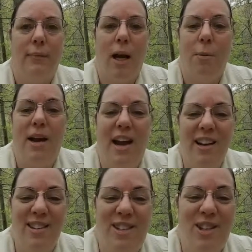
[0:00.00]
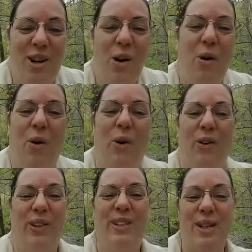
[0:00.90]
I'm getting too
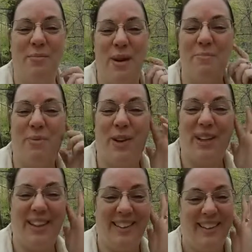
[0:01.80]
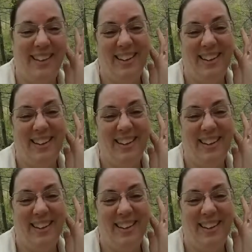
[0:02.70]
old to be pulling